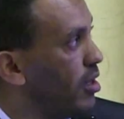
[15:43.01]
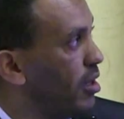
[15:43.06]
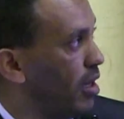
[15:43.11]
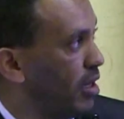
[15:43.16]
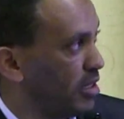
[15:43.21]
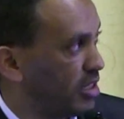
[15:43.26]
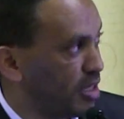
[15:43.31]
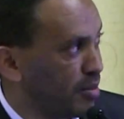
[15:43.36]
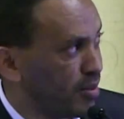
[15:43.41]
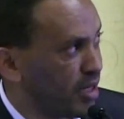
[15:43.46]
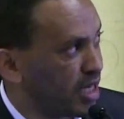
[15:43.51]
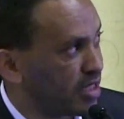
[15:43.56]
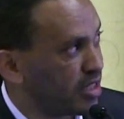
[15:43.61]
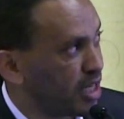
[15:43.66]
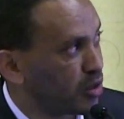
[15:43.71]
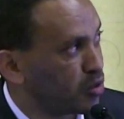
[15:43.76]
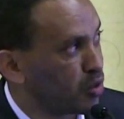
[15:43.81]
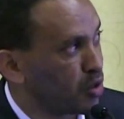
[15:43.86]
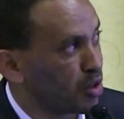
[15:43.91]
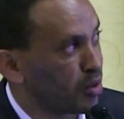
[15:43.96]
And similar
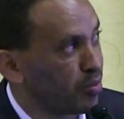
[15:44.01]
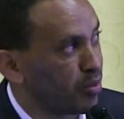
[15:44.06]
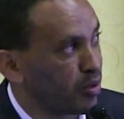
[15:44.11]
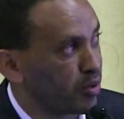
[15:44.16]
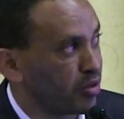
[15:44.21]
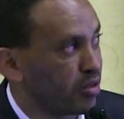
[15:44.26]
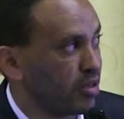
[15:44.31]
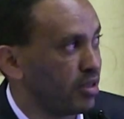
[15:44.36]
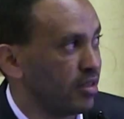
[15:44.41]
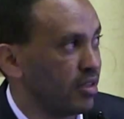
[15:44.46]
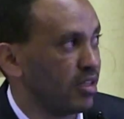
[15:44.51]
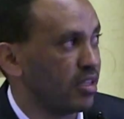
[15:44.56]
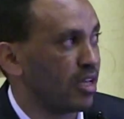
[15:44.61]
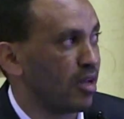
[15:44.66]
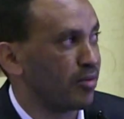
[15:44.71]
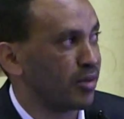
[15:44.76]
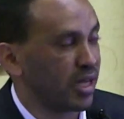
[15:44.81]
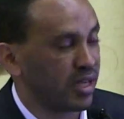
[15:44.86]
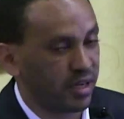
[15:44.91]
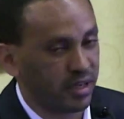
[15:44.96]
sites were reported in the
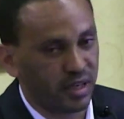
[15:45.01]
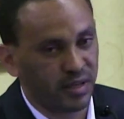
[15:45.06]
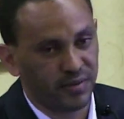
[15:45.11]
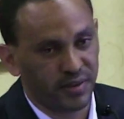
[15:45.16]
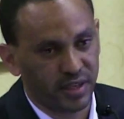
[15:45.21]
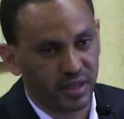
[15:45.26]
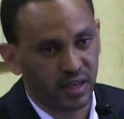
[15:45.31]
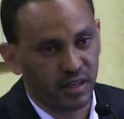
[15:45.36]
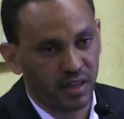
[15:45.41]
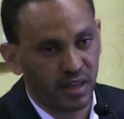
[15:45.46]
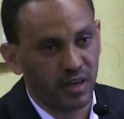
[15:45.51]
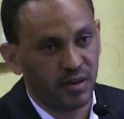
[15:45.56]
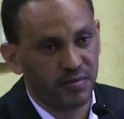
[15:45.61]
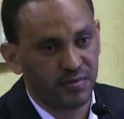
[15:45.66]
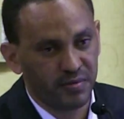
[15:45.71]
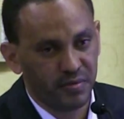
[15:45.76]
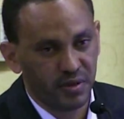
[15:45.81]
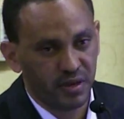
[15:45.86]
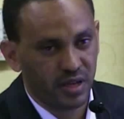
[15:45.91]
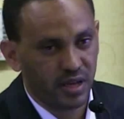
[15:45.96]
Sub-Saharan Africa.
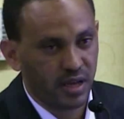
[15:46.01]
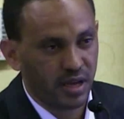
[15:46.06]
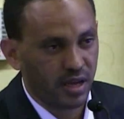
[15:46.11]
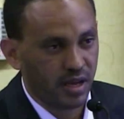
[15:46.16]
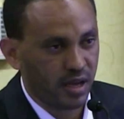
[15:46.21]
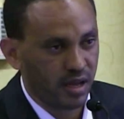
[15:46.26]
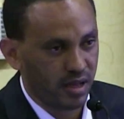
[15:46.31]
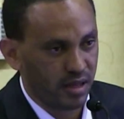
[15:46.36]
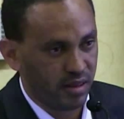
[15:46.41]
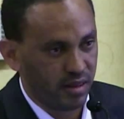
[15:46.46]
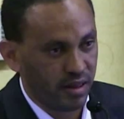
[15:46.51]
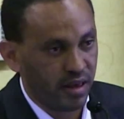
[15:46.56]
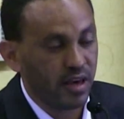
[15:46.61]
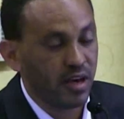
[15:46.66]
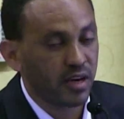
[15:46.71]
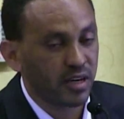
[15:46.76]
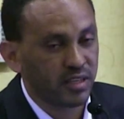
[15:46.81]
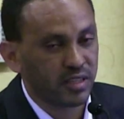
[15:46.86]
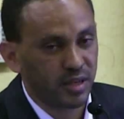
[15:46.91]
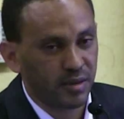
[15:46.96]
They
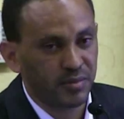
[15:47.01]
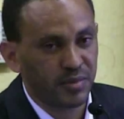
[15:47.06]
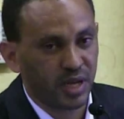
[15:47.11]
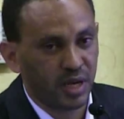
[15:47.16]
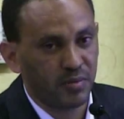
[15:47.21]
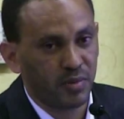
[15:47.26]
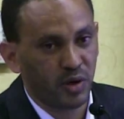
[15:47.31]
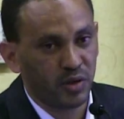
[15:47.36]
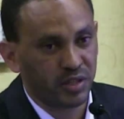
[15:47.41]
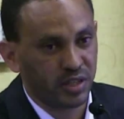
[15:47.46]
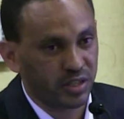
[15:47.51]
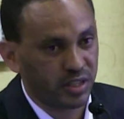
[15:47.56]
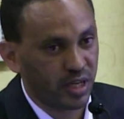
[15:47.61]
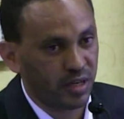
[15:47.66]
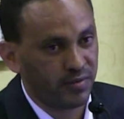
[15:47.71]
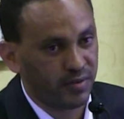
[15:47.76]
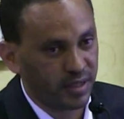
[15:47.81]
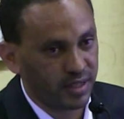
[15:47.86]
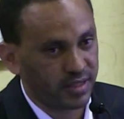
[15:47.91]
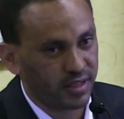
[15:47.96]
heard something about
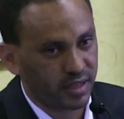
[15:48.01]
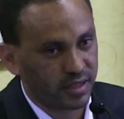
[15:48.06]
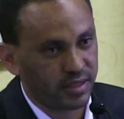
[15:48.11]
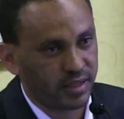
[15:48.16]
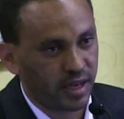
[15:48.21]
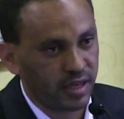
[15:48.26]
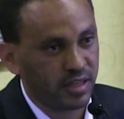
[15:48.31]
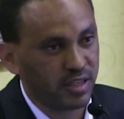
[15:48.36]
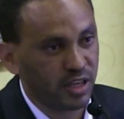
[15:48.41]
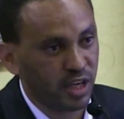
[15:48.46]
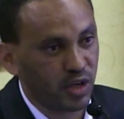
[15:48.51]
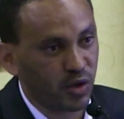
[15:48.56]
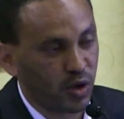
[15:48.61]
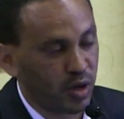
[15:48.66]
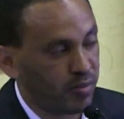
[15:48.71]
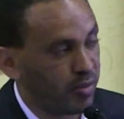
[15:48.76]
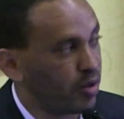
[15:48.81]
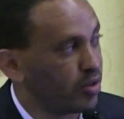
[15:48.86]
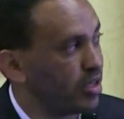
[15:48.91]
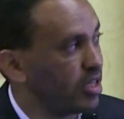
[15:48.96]
HIV/AIDS, as they know
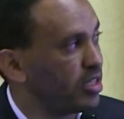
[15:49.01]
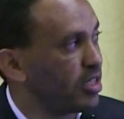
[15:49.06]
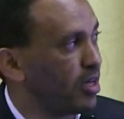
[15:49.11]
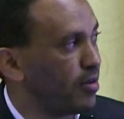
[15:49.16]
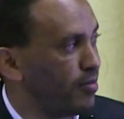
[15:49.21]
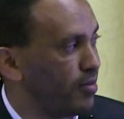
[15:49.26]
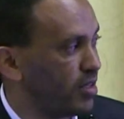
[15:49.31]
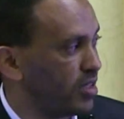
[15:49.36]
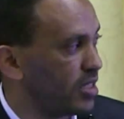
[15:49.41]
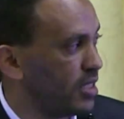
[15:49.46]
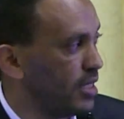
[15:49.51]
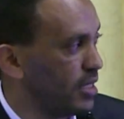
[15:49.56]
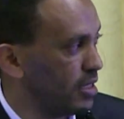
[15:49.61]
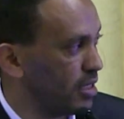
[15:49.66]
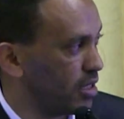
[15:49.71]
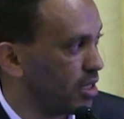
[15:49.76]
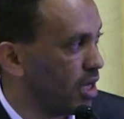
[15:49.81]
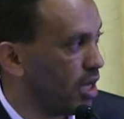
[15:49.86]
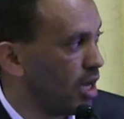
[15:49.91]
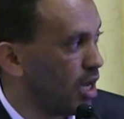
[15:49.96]
about HIV/AIDS
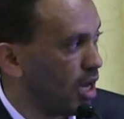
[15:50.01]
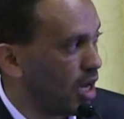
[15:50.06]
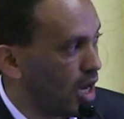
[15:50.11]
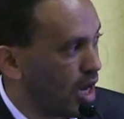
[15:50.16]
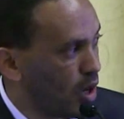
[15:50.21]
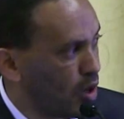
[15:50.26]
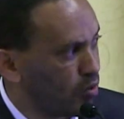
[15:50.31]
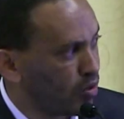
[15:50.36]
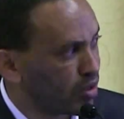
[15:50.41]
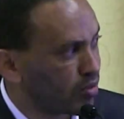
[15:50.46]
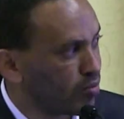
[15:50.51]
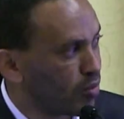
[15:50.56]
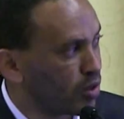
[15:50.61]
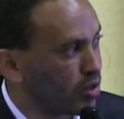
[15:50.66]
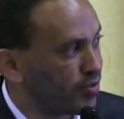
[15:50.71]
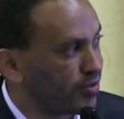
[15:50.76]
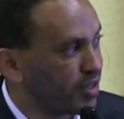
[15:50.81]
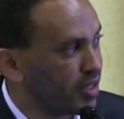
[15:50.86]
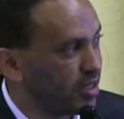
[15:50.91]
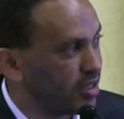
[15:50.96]
disease. However, one
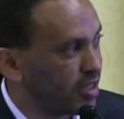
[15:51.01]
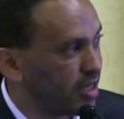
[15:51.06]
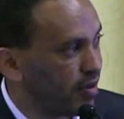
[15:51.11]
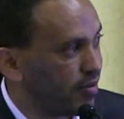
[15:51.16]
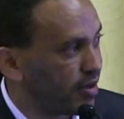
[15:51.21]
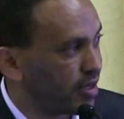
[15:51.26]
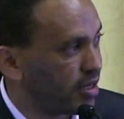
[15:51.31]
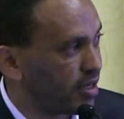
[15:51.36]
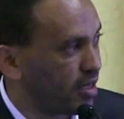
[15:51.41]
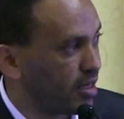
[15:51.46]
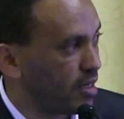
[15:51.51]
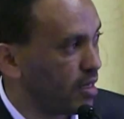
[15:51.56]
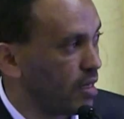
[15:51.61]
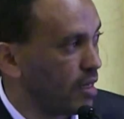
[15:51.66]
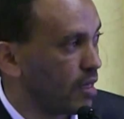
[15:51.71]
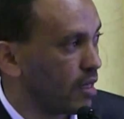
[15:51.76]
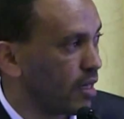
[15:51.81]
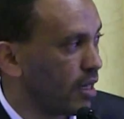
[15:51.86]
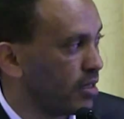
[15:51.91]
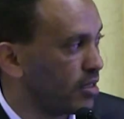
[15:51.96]
of three East African
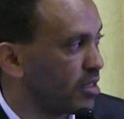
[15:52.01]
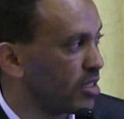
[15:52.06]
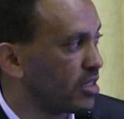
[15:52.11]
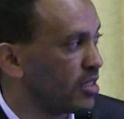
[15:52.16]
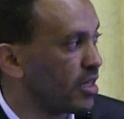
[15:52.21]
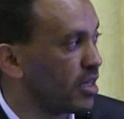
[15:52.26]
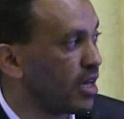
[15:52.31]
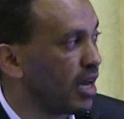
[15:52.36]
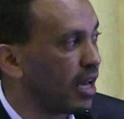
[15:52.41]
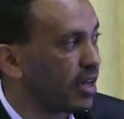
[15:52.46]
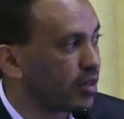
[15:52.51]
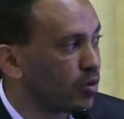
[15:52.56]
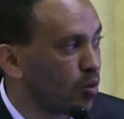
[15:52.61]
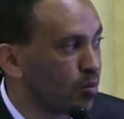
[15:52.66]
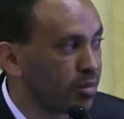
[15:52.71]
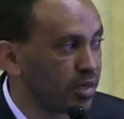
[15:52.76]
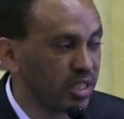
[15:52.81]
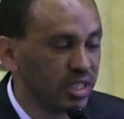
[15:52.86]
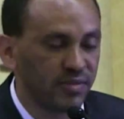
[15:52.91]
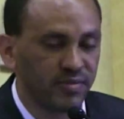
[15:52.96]
countries, they lack
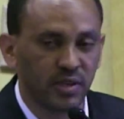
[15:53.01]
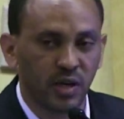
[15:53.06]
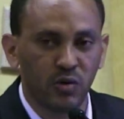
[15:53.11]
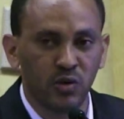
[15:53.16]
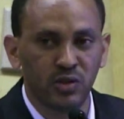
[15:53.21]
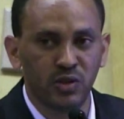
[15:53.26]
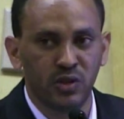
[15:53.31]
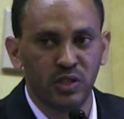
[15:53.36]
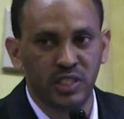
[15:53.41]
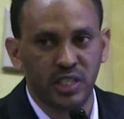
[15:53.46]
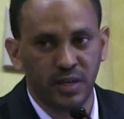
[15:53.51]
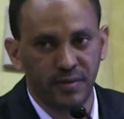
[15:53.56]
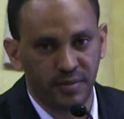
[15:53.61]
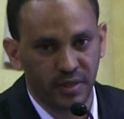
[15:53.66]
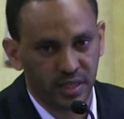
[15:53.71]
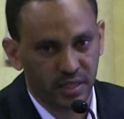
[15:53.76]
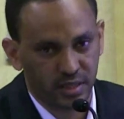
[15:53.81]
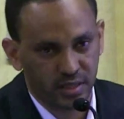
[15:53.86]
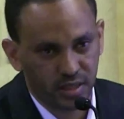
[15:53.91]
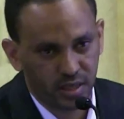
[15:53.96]
comprehensive knowledge on
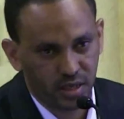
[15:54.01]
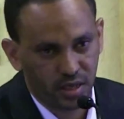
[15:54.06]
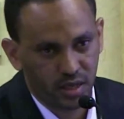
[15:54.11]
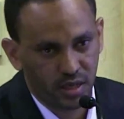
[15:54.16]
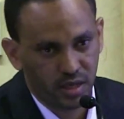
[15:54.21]
HIV/AIDS.